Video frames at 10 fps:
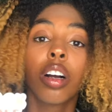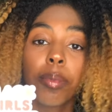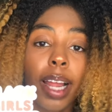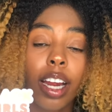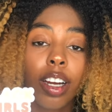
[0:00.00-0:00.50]

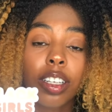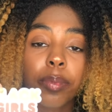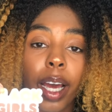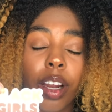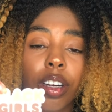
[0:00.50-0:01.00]
Black Girls
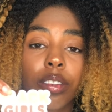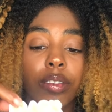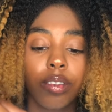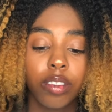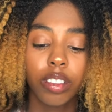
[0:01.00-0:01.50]
Matter,
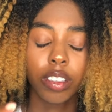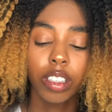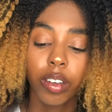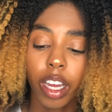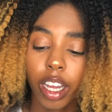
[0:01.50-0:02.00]

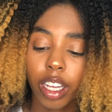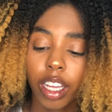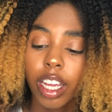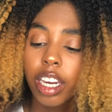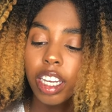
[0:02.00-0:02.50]
okay?
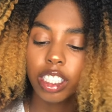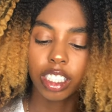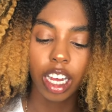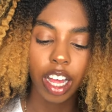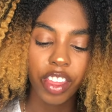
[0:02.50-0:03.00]
This is
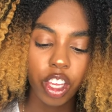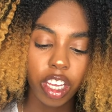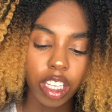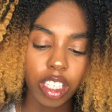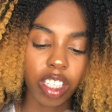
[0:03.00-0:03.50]

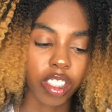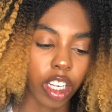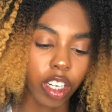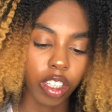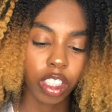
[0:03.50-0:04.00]
it's a sticker,